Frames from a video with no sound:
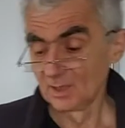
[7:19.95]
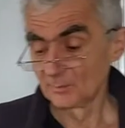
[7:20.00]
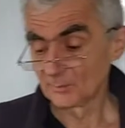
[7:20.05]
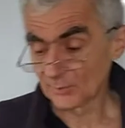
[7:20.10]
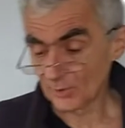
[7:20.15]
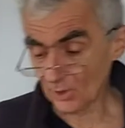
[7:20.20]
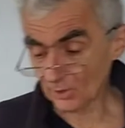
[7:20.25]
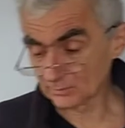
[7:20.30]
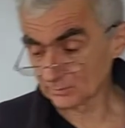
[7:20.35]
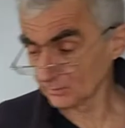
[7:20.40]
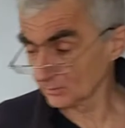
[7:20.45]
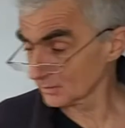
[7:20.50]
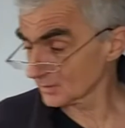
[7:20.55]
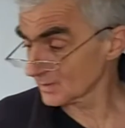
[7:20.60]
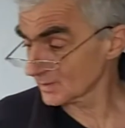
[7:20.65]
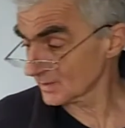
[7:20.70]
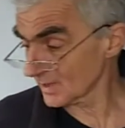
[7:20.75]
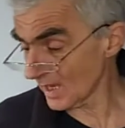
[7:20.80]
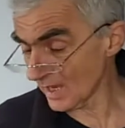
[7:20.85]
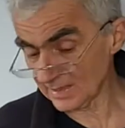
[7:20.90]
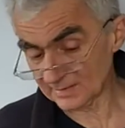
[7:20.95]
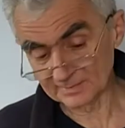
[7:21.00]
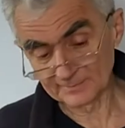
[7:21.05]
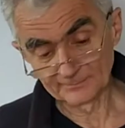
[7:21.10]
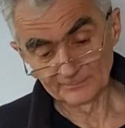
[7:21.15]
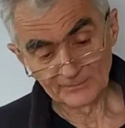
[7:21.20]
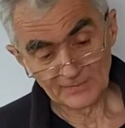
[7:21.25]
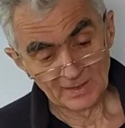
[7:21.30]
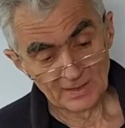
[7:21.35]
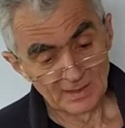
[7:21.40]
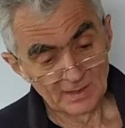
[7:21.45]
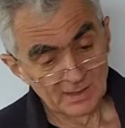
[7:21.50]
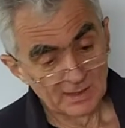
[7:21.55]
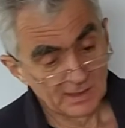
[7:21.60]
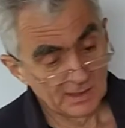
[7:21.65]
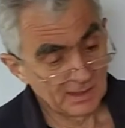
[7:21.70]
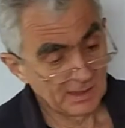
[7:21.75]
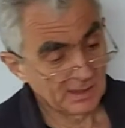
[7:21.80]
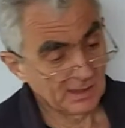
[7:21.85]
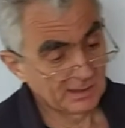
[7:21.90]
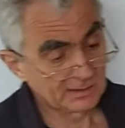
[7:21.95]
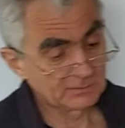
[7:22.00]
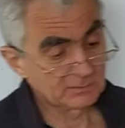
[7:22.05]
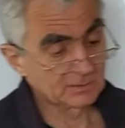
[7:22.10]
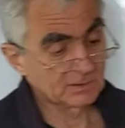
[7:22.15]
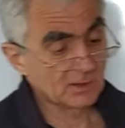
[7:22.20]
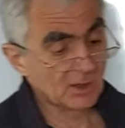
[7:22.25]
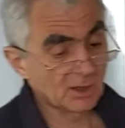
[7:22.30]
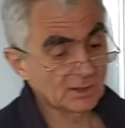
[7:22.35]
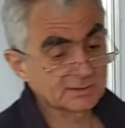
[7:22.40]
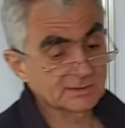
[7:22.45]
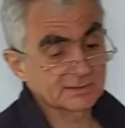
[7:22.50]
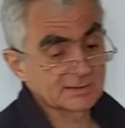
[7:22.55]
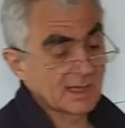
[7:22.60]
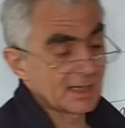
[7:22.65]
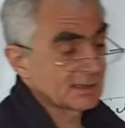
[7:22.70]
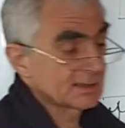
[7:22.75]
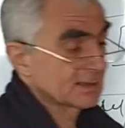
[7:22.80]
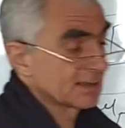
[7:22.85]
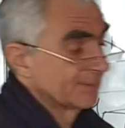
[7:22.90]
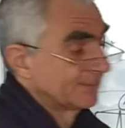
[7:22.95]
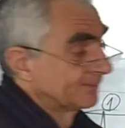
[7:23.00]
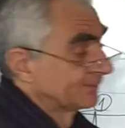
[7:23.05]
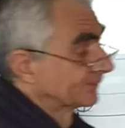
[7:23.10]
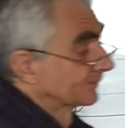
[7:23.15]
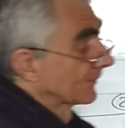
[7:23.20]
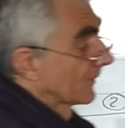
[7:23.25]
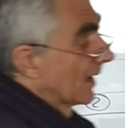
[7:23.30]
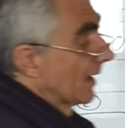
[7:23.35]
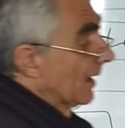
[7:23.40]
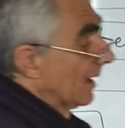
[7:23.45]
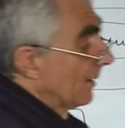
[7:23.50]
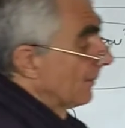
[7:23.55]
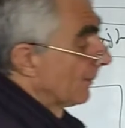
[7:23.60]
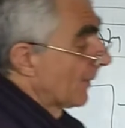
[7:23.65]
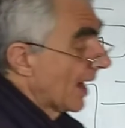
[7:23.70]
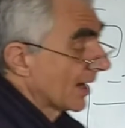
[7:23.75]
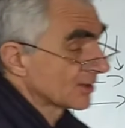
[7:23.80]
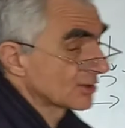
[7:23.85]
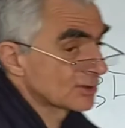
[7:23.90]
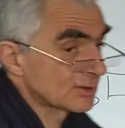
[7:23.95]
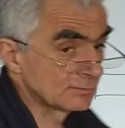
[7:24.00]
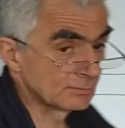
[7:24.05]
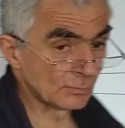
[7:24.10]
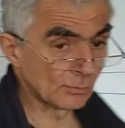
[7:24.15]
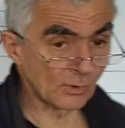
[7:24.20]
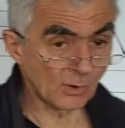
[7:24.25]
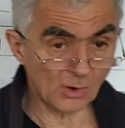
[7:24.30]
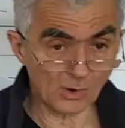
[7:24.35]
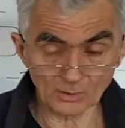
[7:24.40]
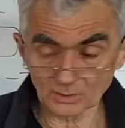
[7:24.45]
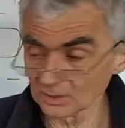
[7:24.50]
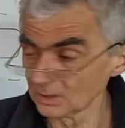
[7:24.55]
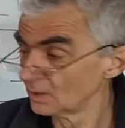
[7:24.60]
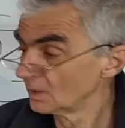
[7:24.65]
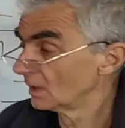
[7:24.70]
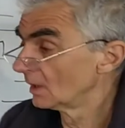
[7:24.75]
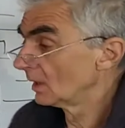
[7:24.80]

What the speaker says: products, then it will cost us much more